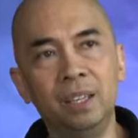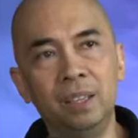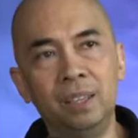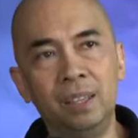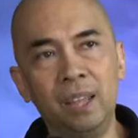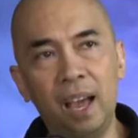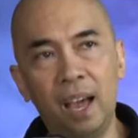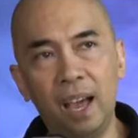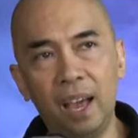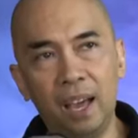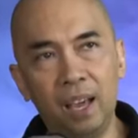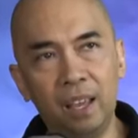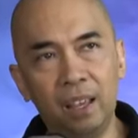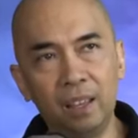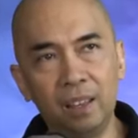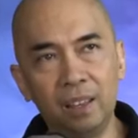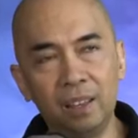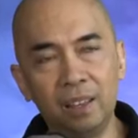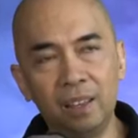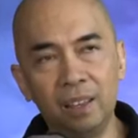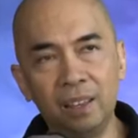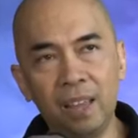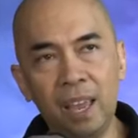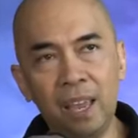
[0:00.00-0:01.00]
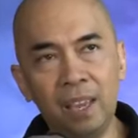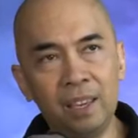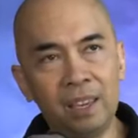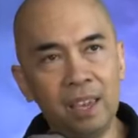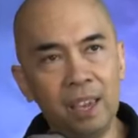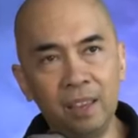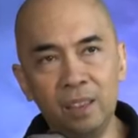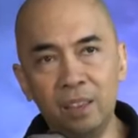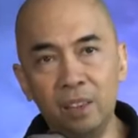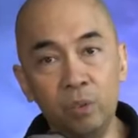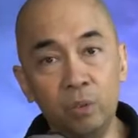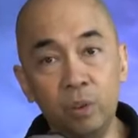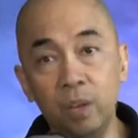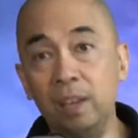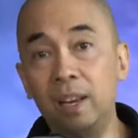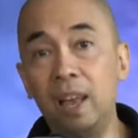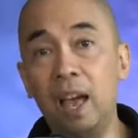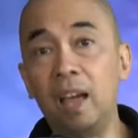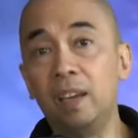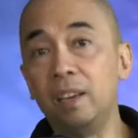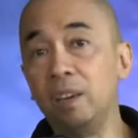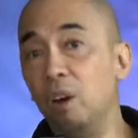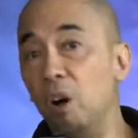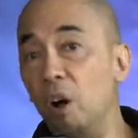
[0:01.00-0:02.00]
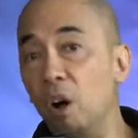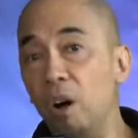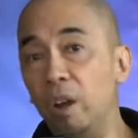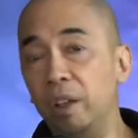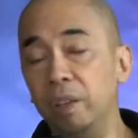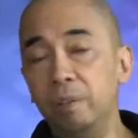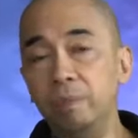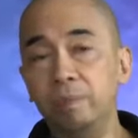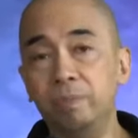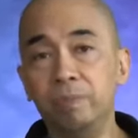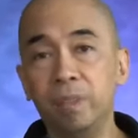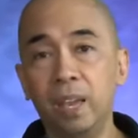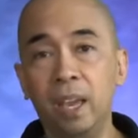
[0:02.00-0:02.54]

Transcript: that they can rely on.